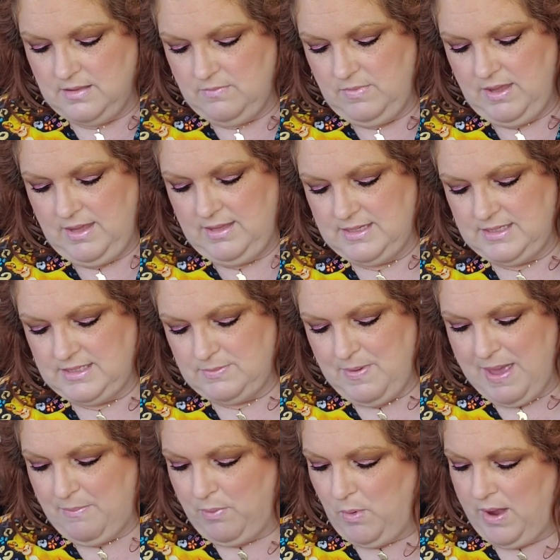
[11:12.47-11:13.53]
let me get this
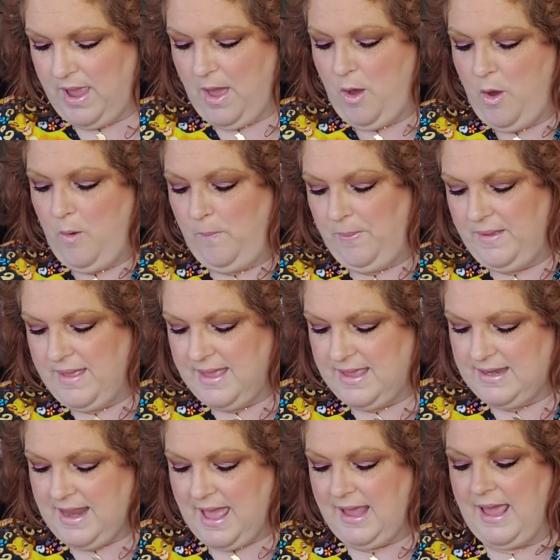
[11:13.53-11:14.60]
bad boy
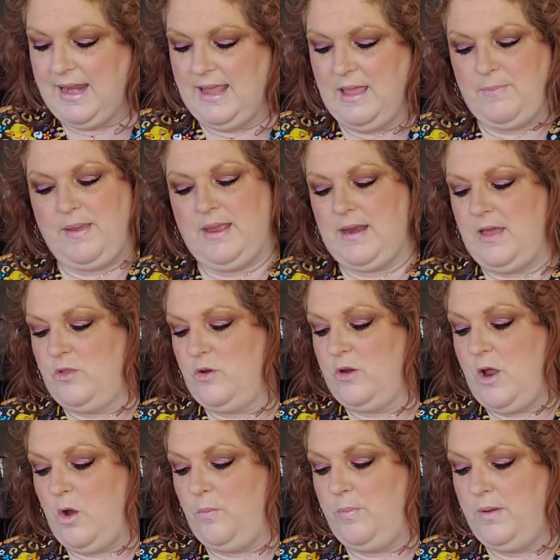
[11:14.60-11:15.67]
open. I gotta get me another
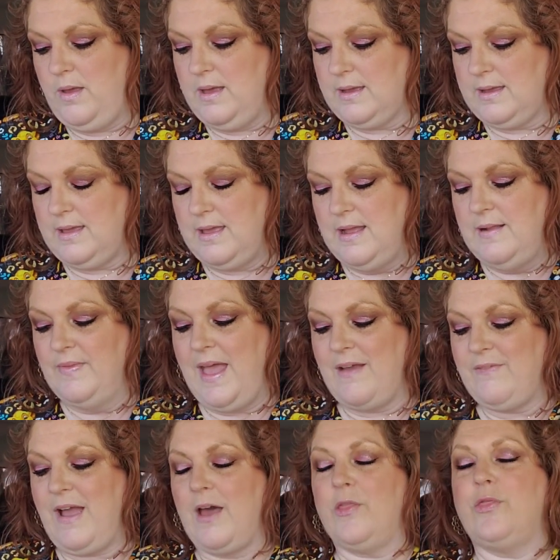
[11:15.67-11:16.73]
notebook.
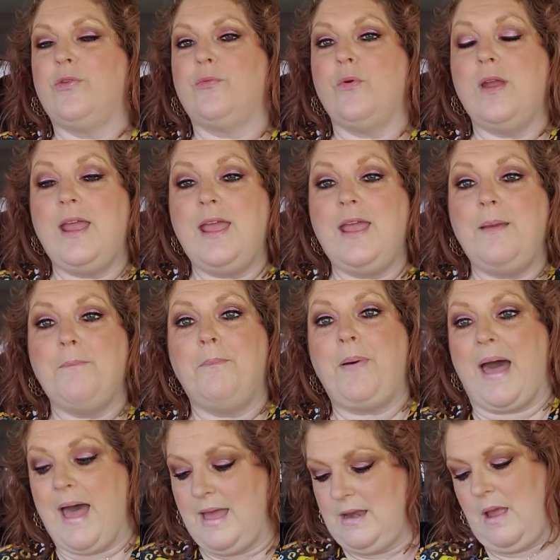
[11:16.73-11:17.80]
I've got three
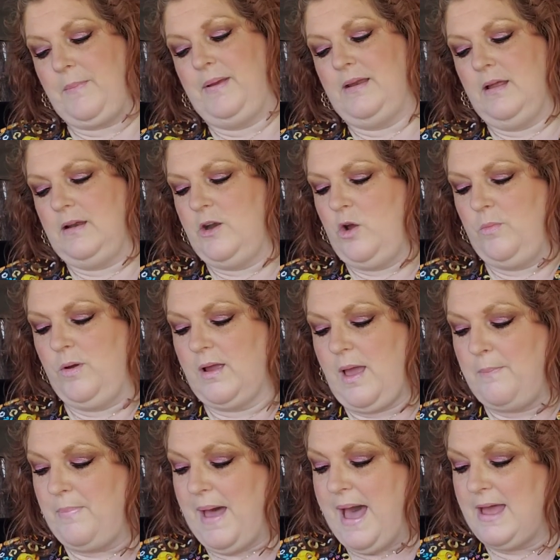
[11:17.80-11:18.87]
bind, I mean not a notebook, a
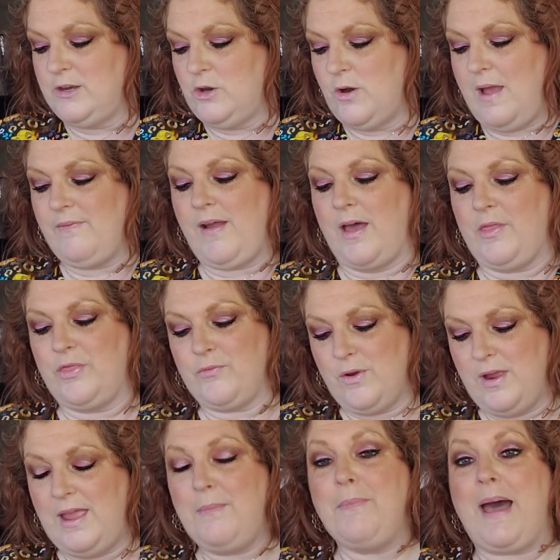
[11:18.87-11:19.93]
binder. I've got
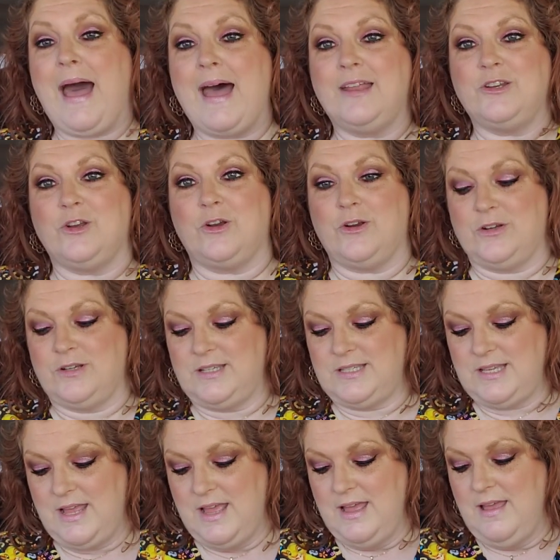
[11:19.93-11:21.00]
three binders
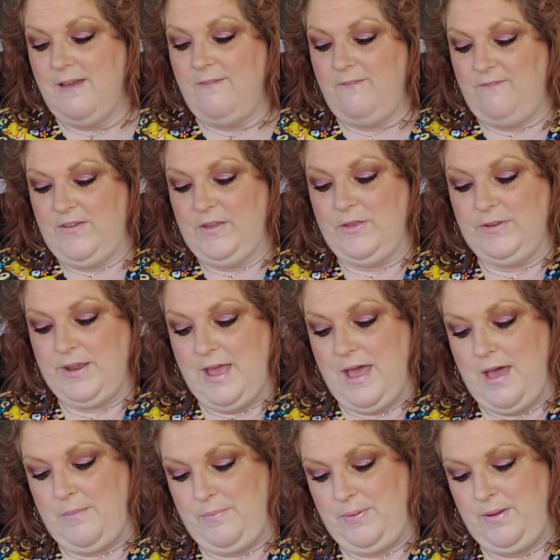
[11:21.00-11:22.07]
filled
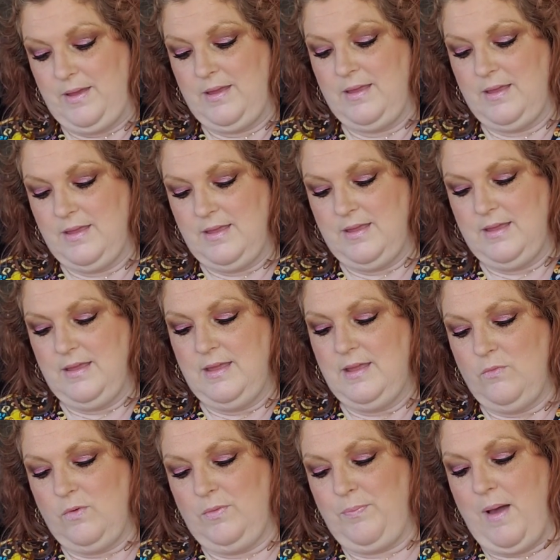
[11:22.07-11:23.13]
up
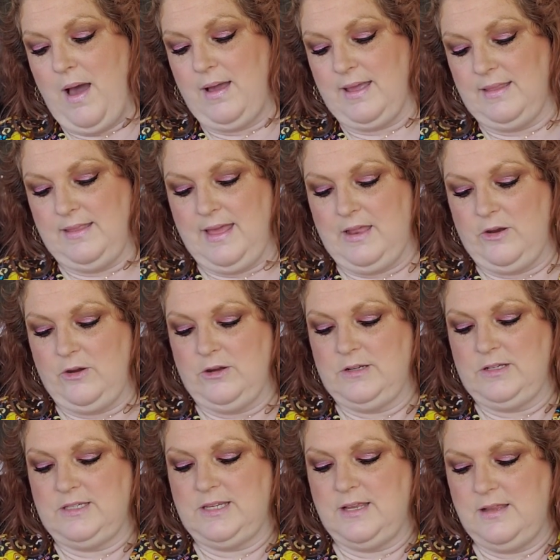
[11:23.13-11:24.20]
with pocket
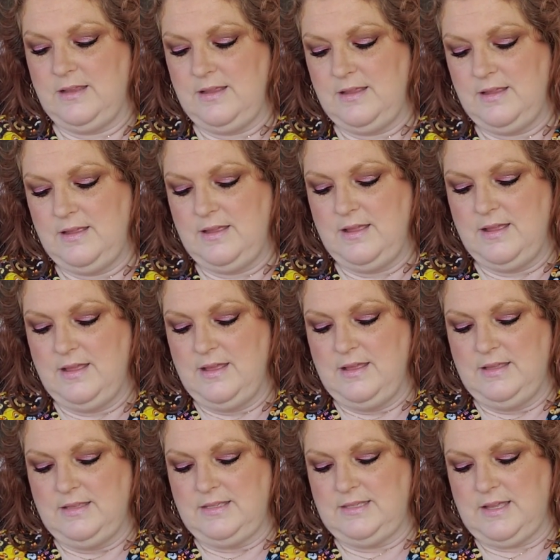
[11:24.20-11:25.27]
letters.
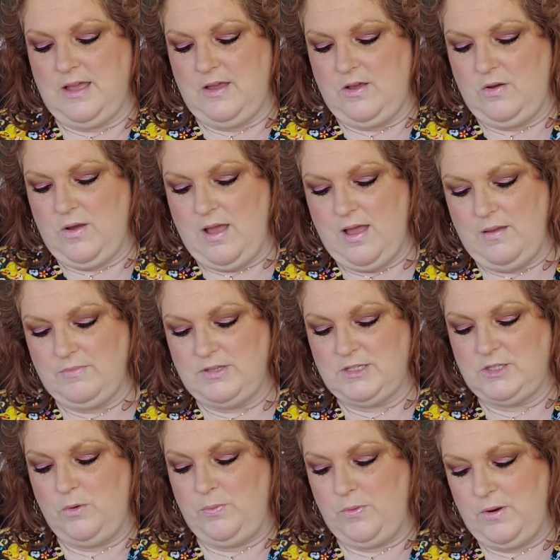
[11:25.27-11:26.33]
So I'm
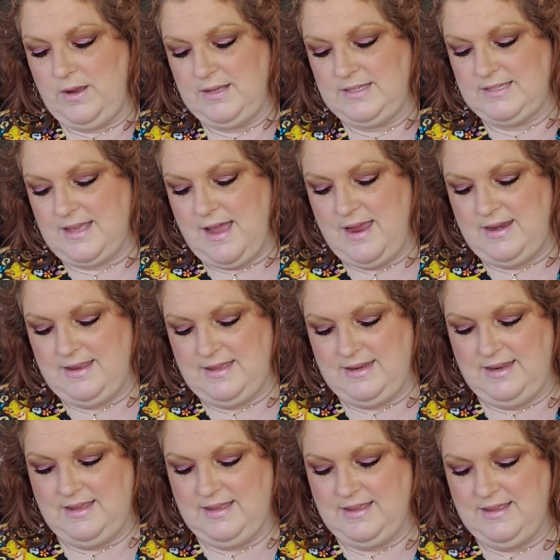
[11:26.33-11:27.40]
super excited